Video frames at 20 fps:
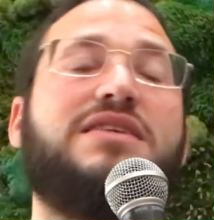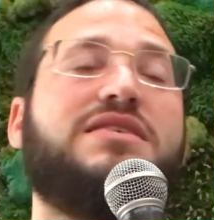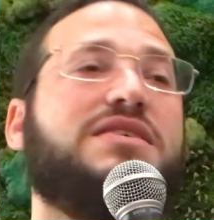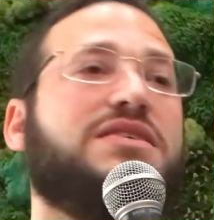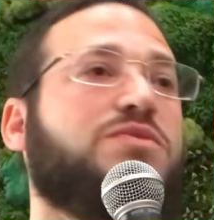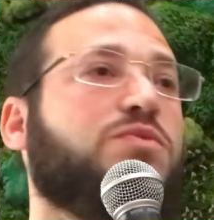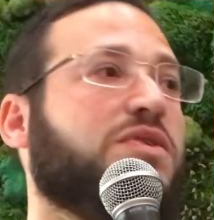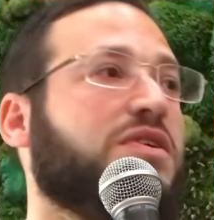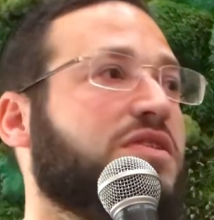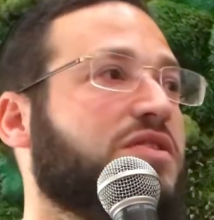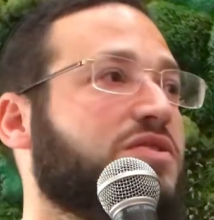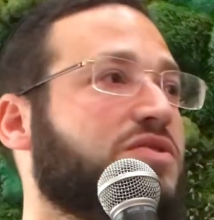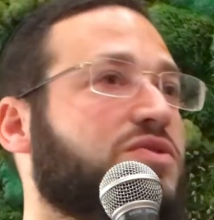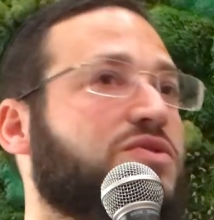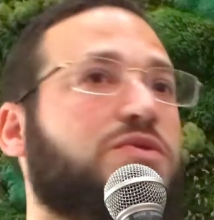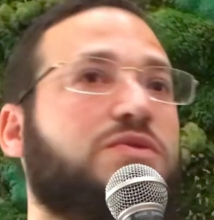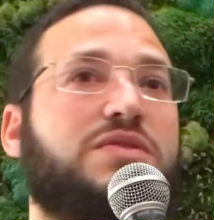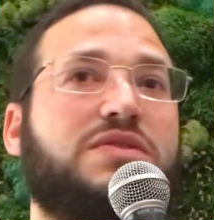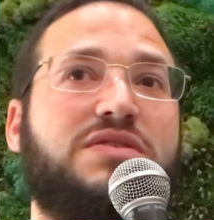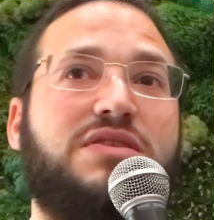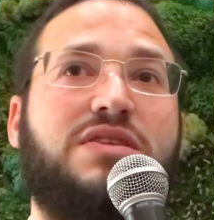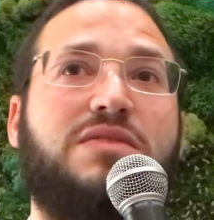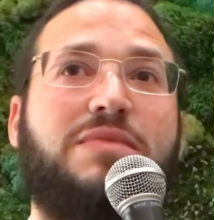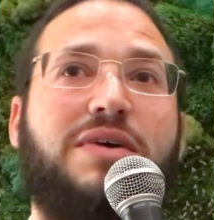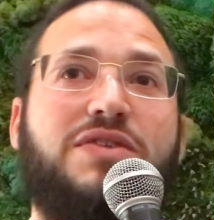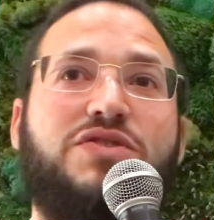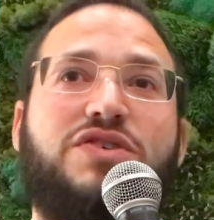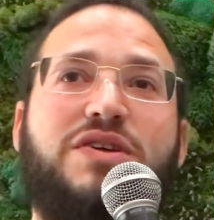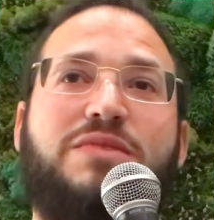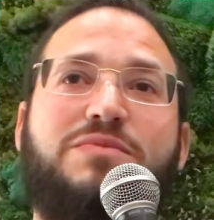This is one of the students
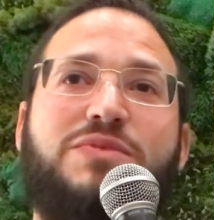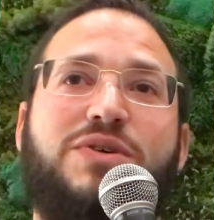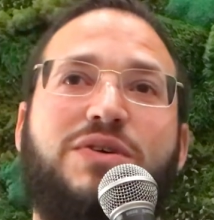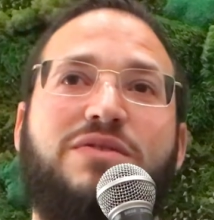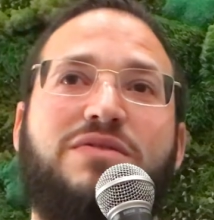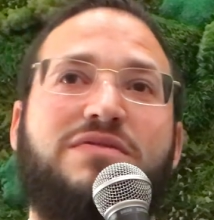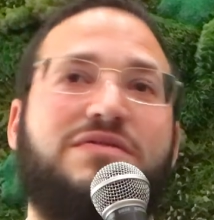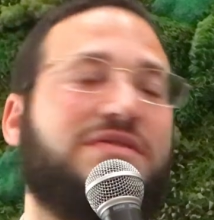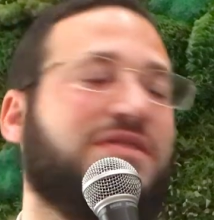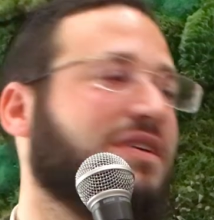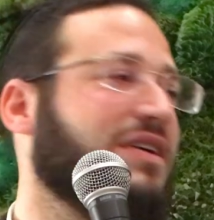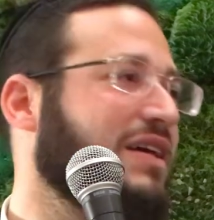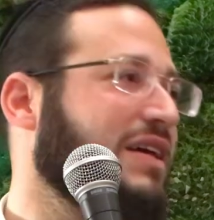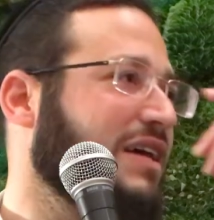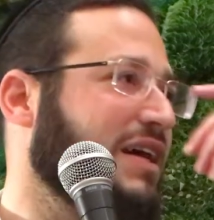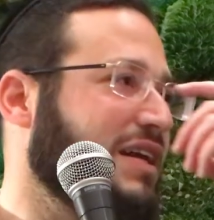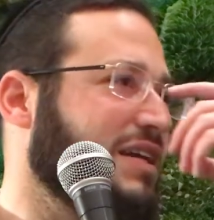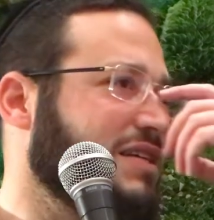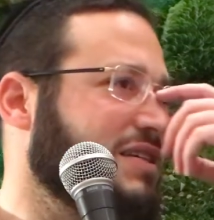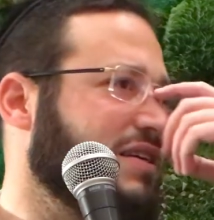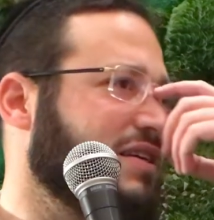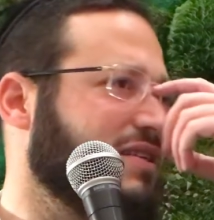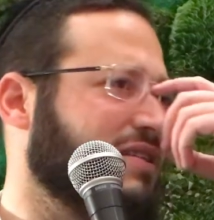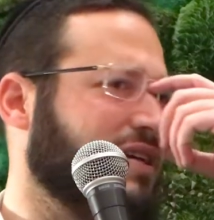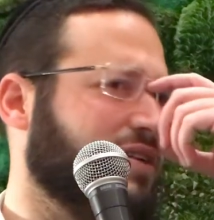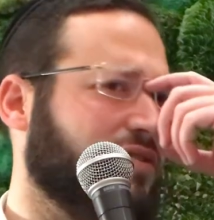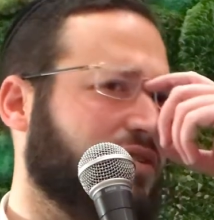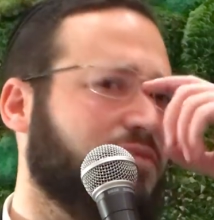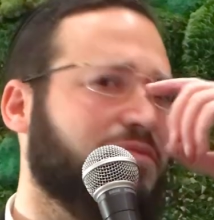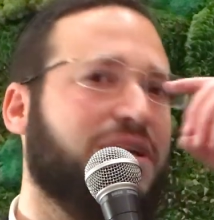of the Baal Shem Tov, and he's
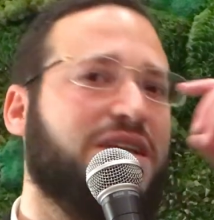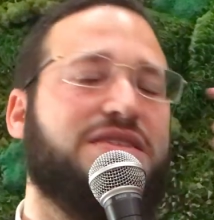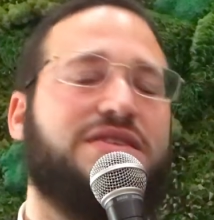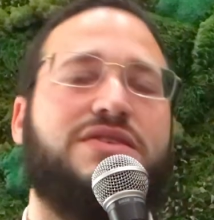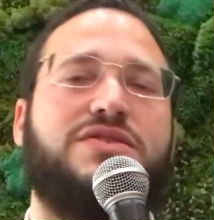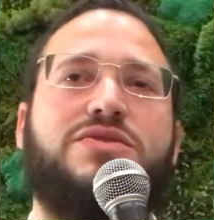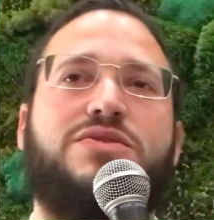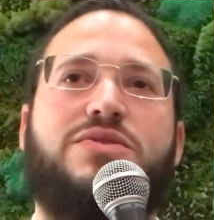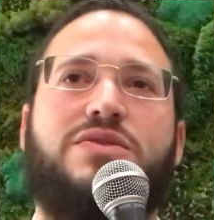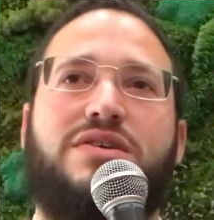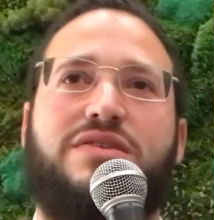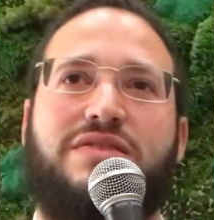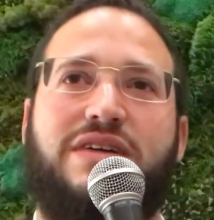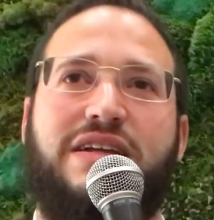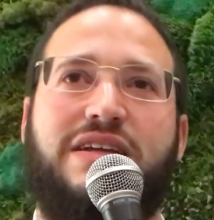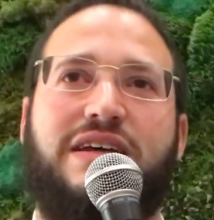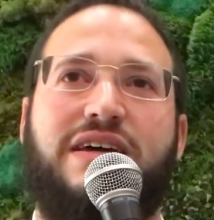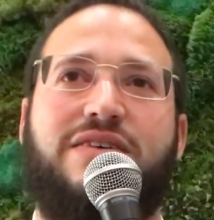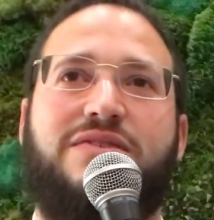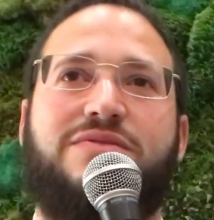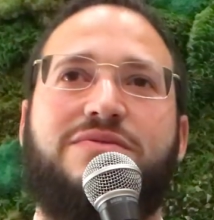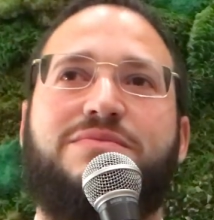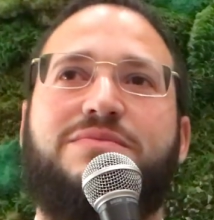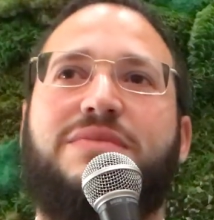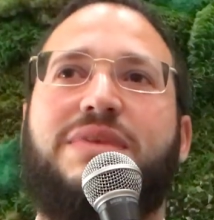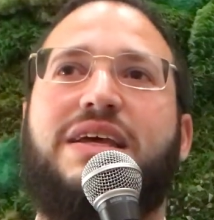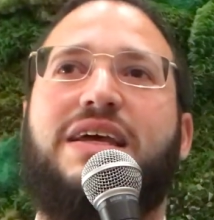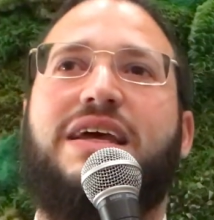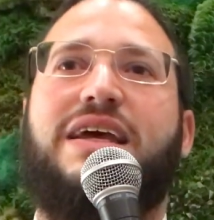going to tell an amazing story right now.